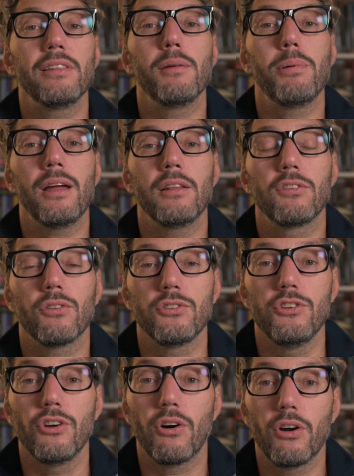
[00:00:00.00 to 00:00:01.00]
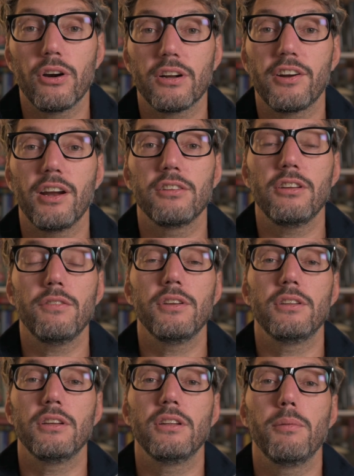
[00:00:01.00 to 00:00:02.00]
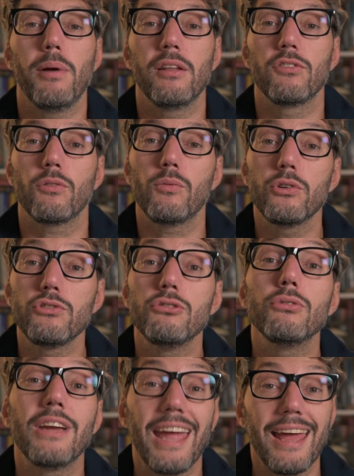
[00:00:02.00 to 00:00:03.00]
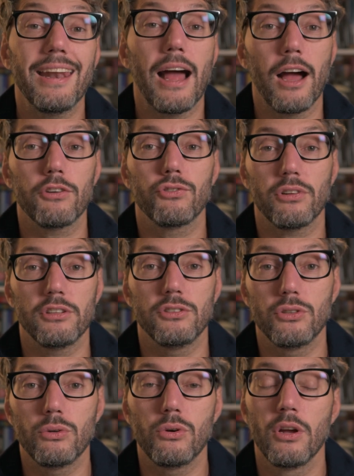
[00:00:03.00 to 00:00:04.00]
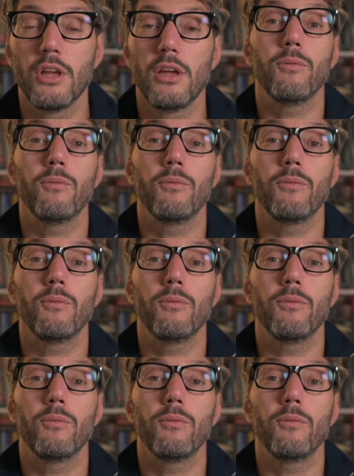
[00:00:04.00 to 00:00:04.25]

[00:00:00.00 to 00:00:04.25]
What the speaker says: depends on your creativity, depends on what you can actually do.